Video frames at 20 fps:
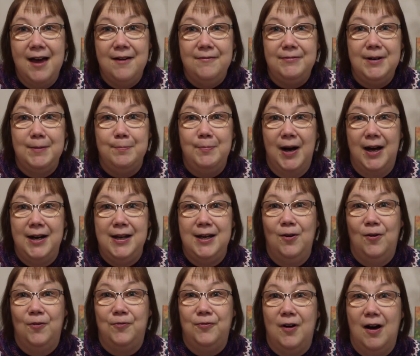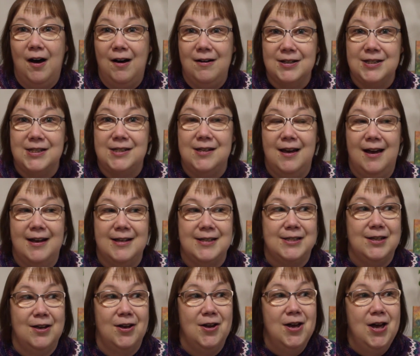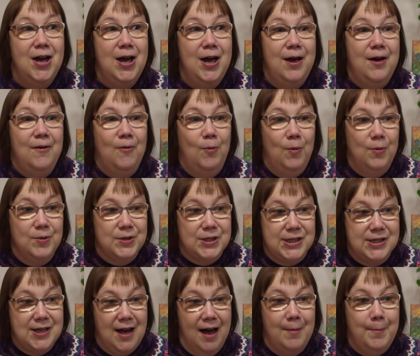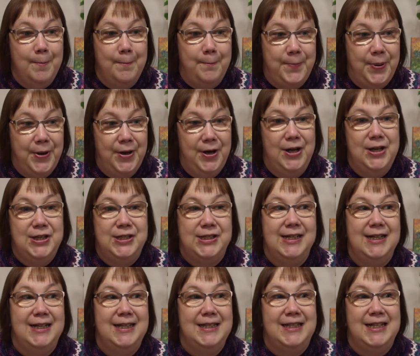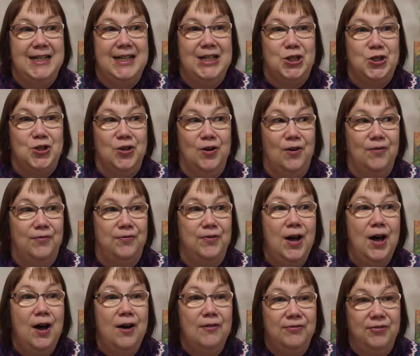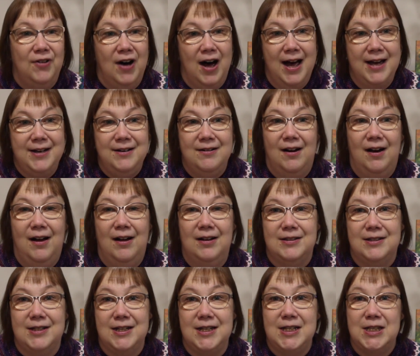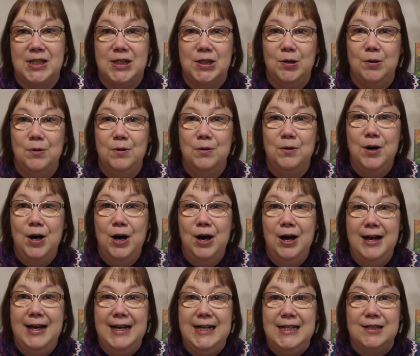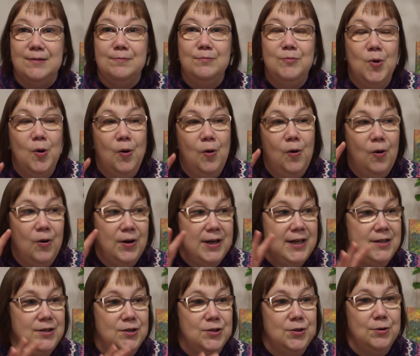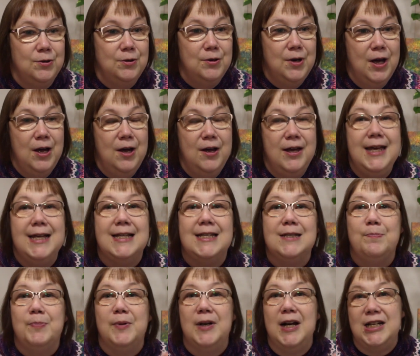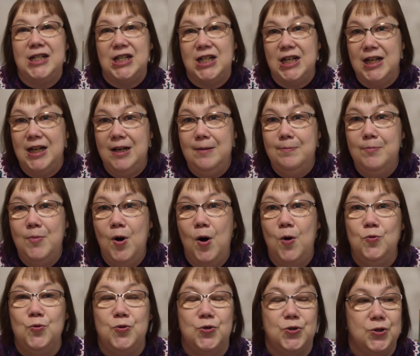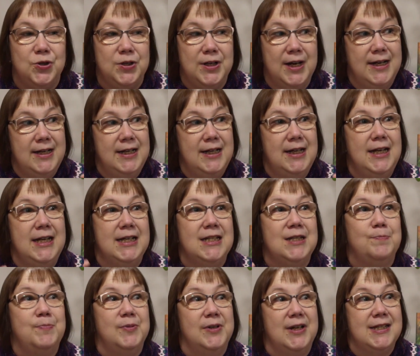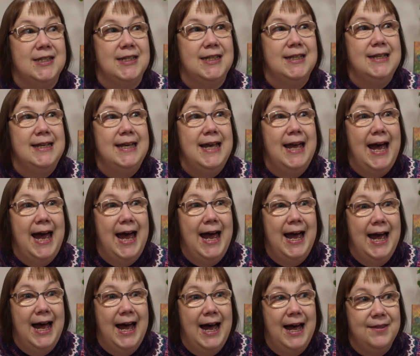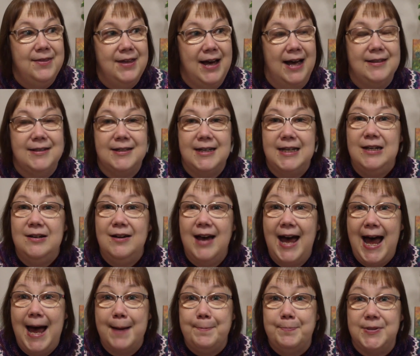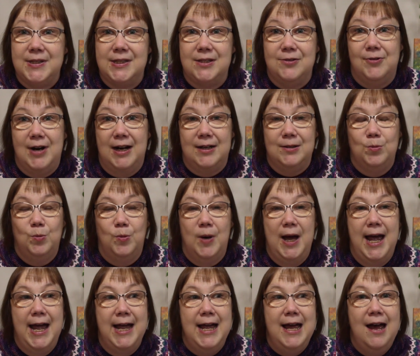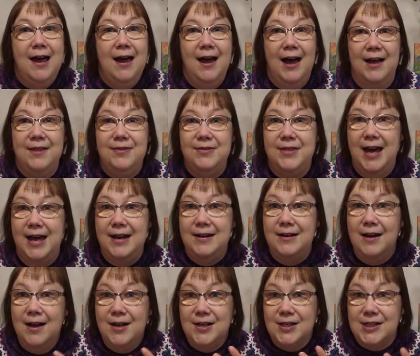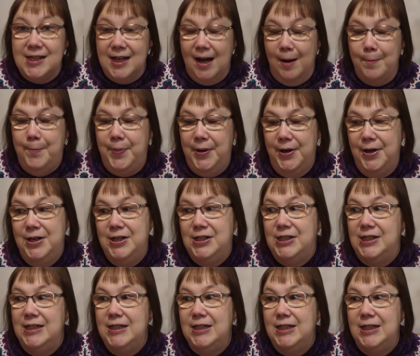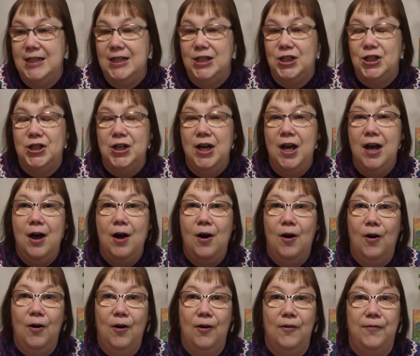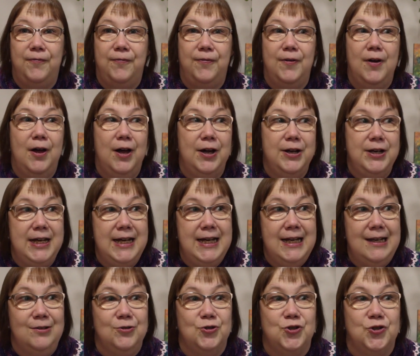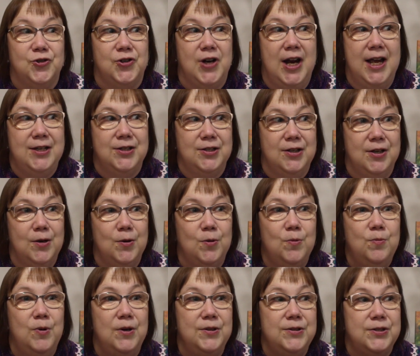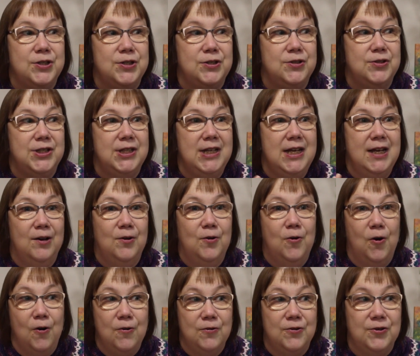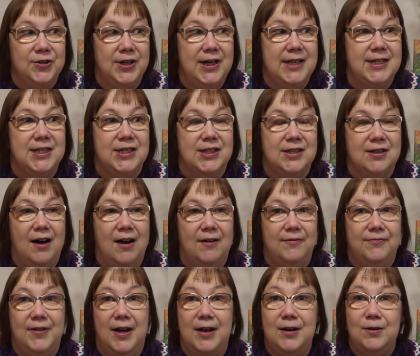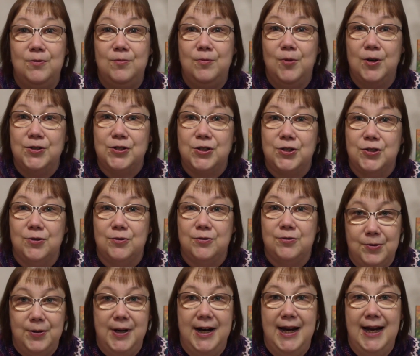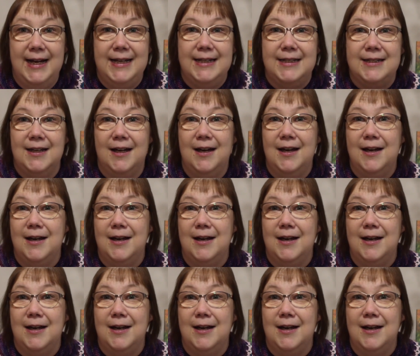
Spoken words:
everybody of us has some percentage of fine artists who is more into expressing emotion and expressing that in an abstract way. And then some percentage of an illustrator who wants to see concrete stuff and who wants to create,